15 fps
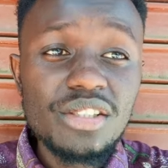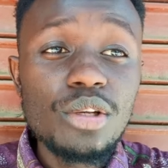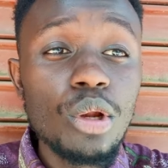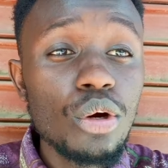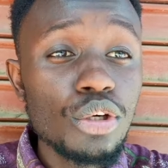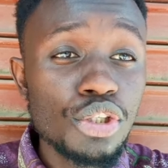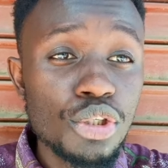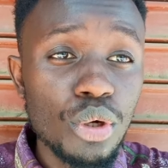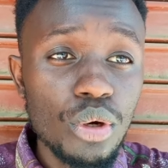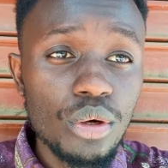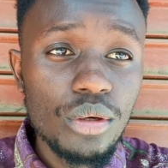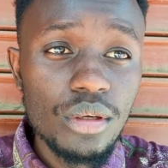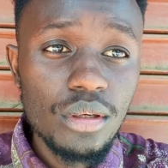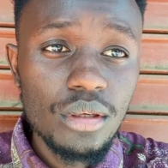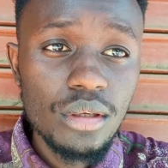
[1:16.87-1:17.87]

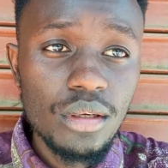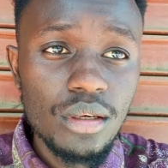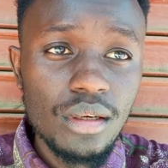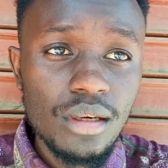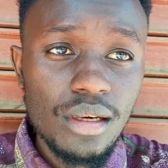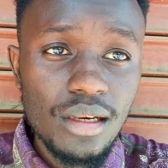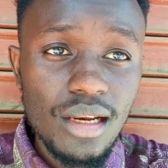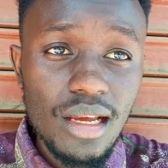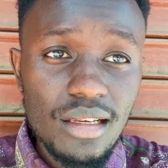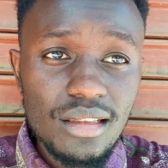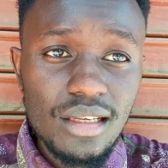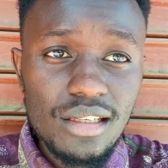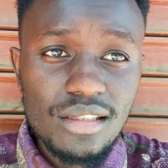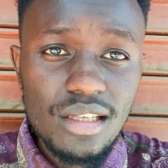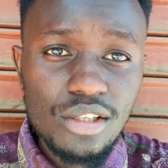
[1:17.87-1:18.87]
lotion like
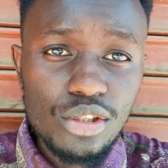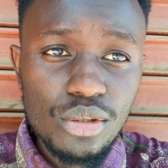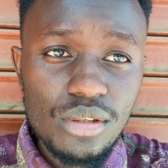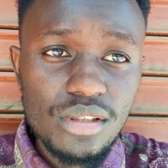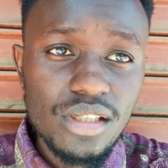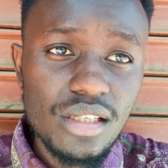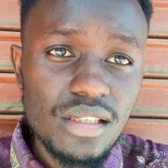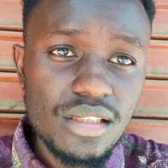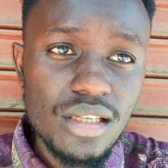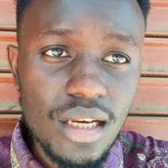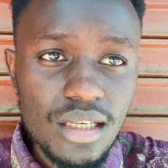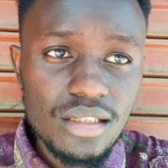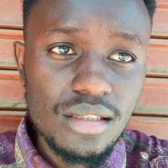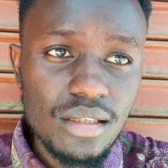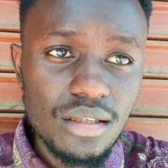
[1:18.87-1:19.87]
the essential things
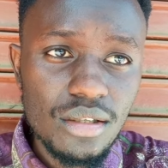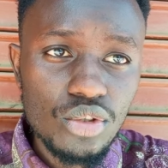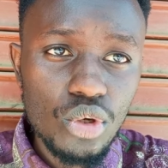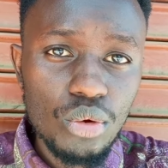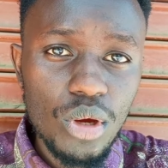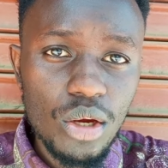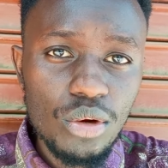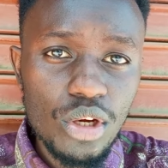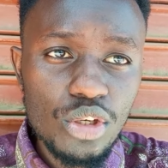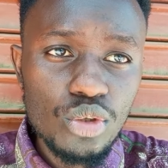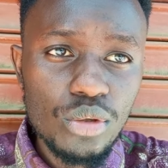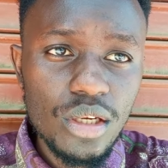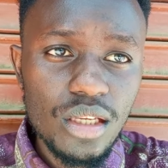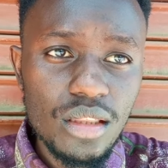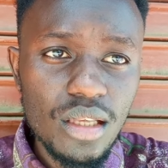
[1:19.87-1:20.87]
guys so we are going
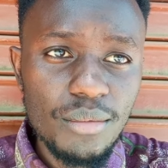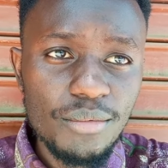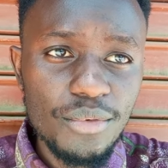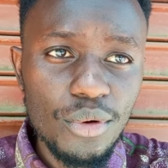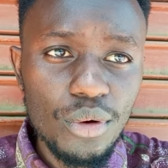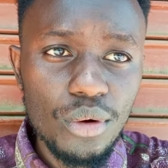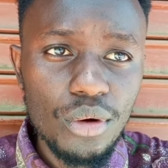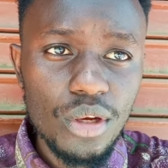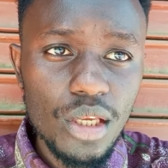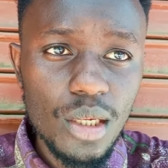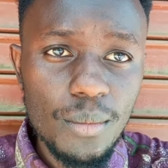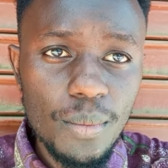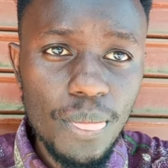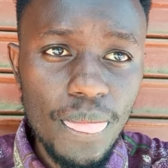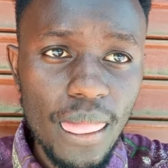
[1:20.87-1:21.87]
to get them for
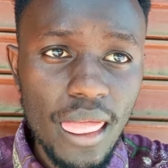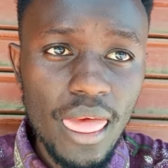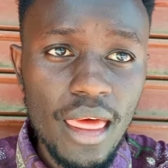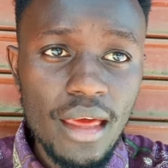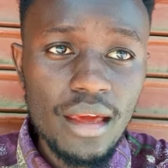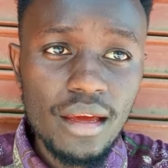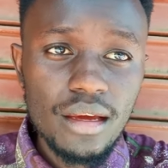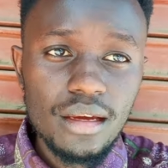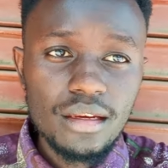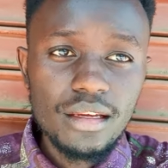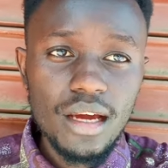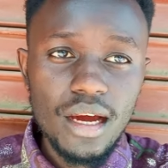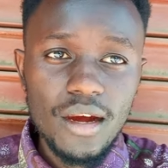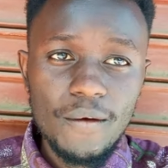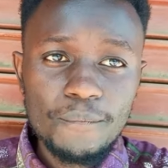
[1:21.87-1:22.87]
him
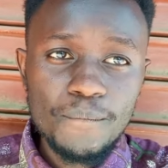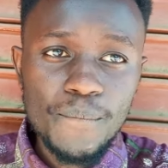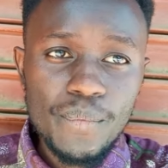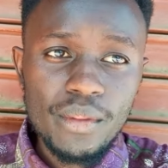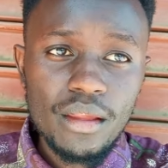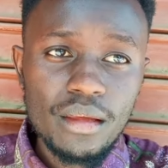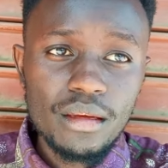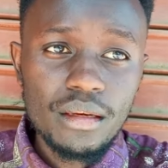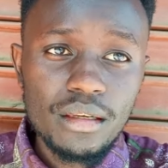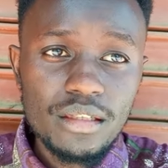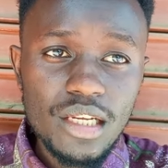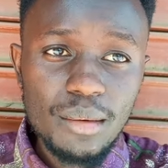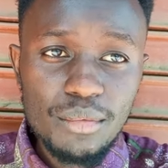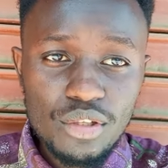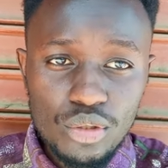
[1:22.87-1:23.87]
yeah
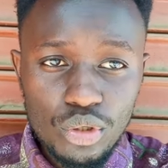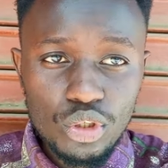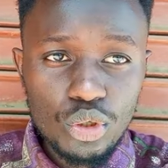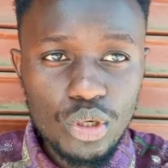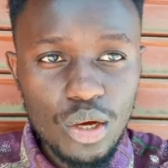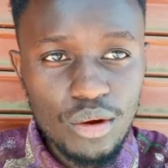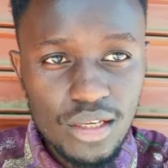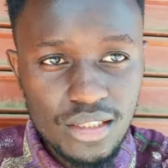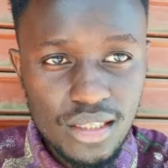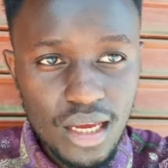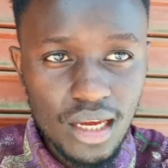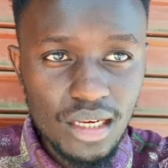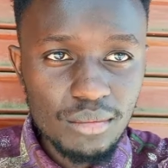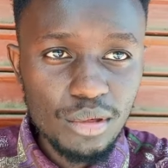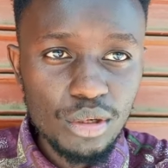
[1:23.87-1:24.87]
time is not on our
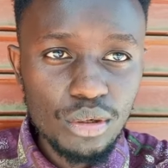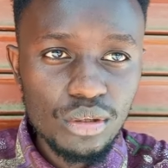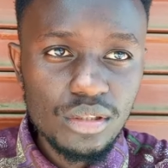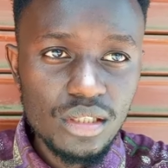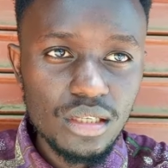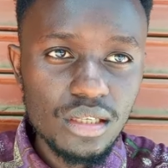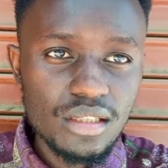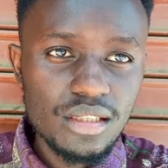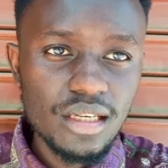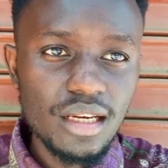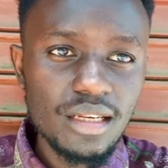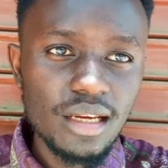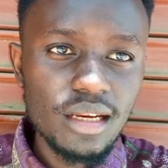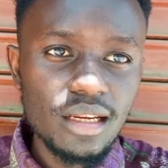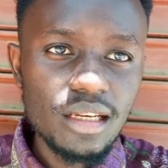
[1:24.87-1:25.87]
side because it's
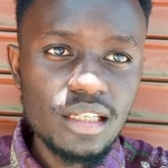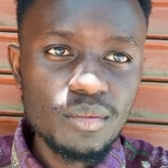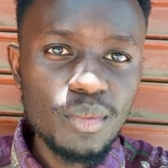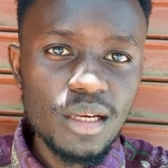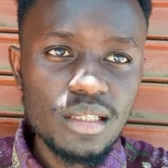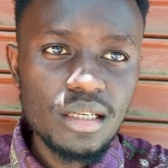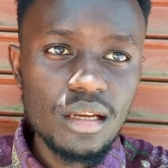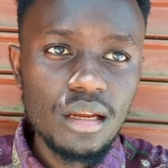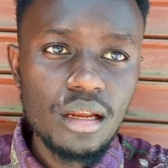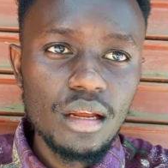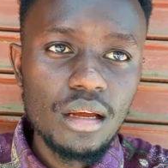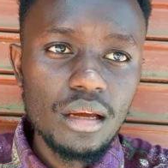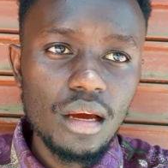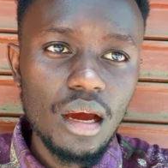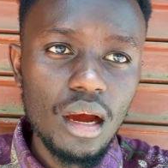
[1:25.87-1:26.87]
kind of late but
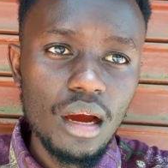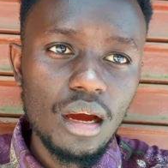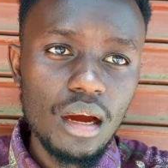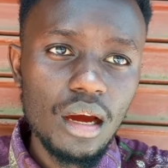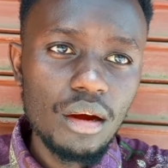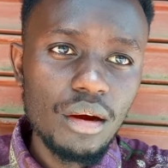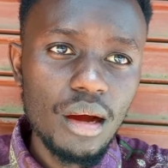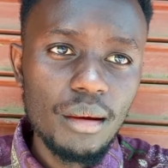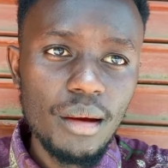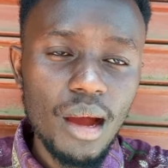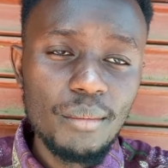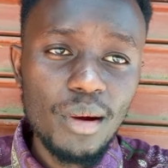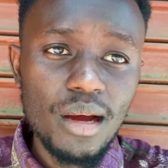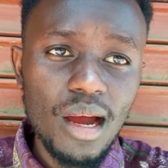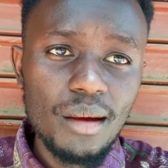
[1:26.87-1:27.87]
uh,
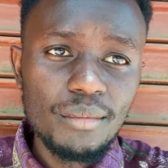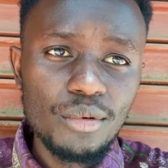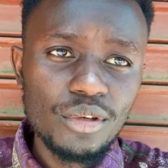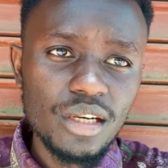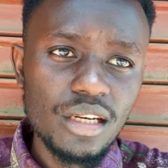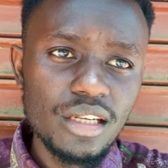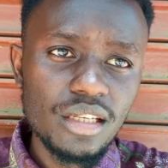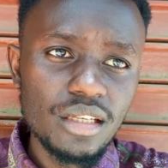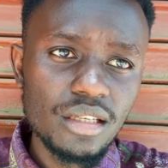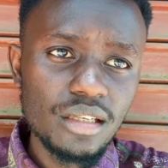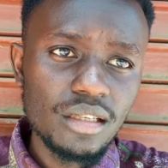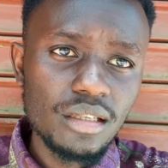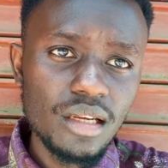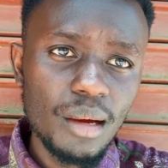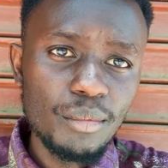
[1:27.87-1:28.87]
I'm, I'm
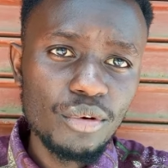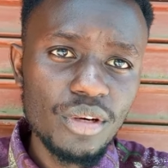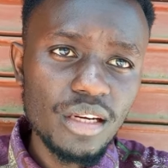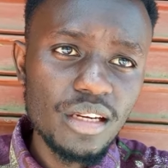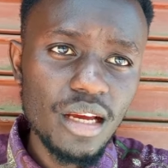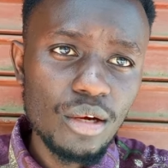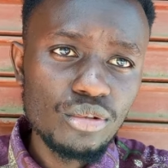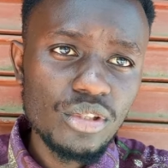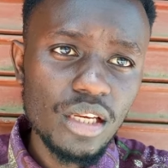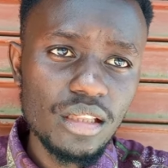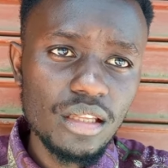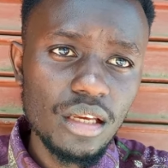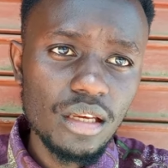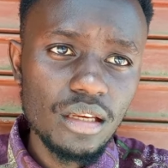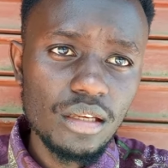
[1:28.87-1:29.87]
already I'm already outside
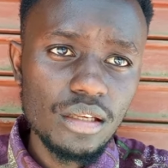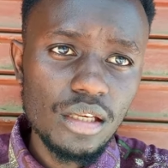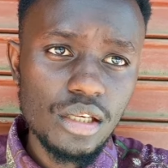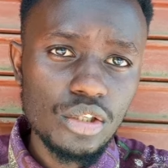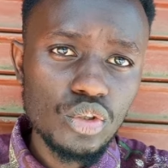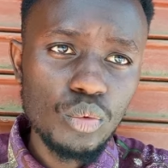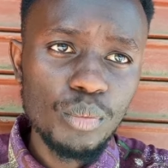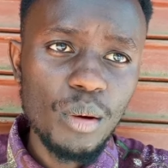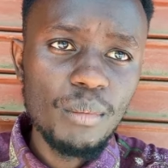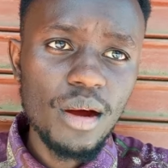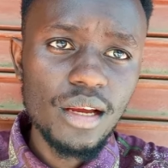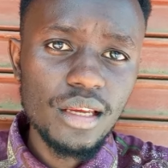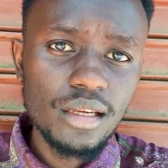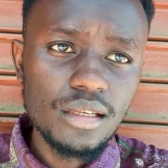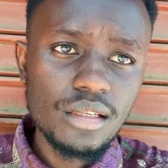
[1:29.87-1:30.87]
the
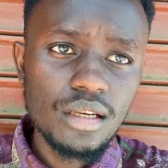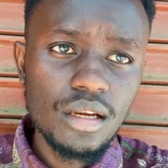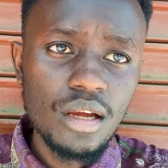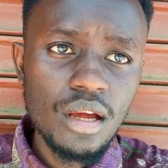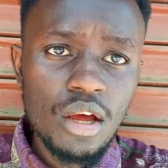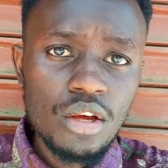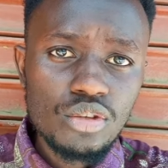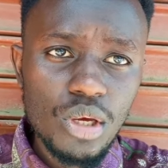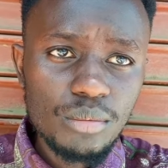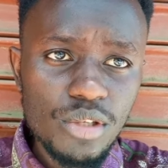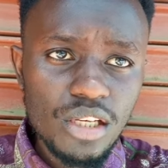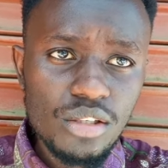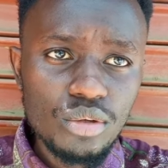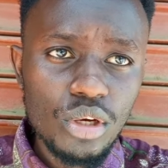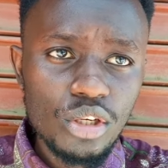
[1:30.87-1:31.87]
supermarket so I'm
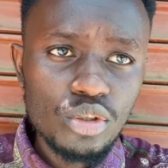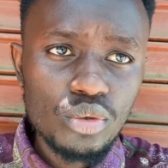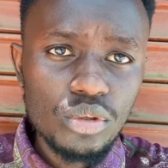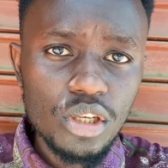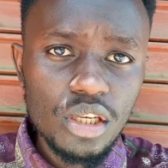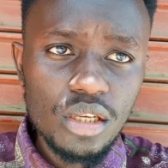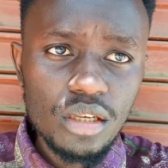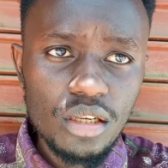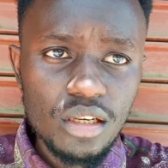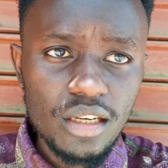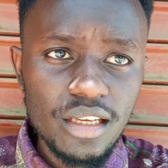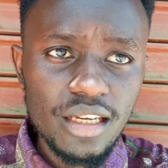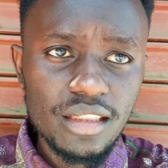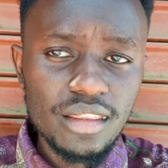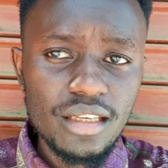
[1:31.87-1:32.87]
just going to in
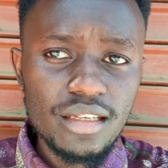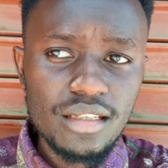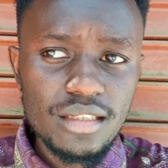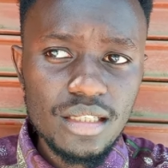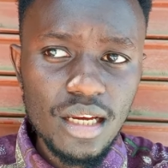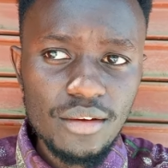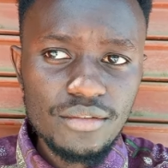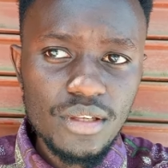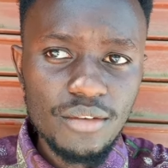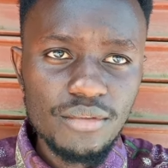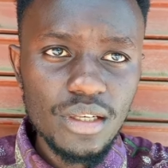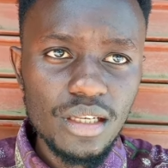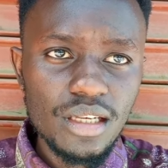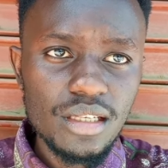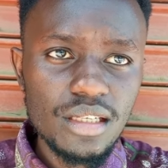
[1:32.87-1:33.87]
get the stuffs
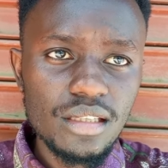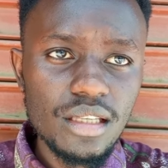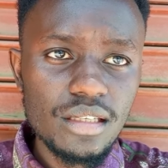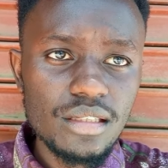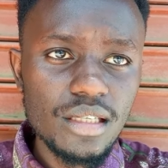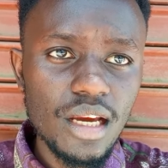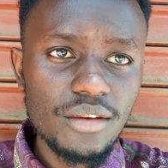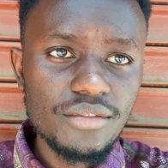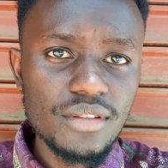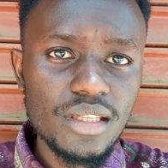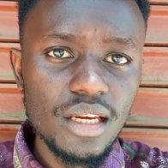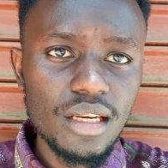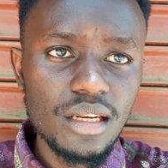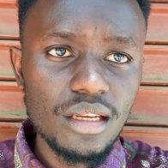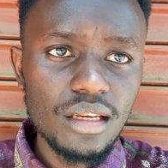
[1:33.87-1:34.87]
after getting the stuffs
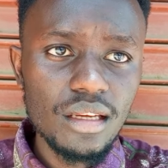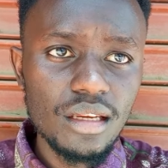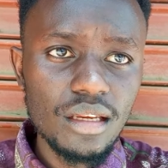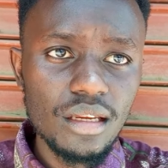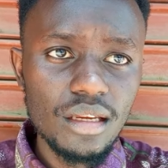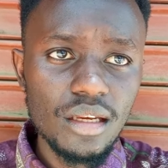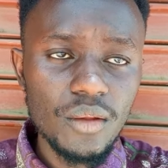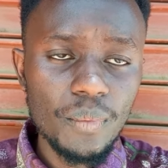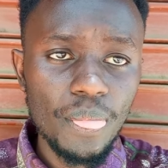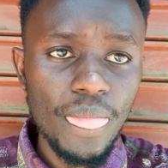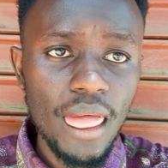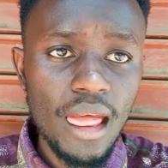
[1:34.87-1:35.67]
then uh,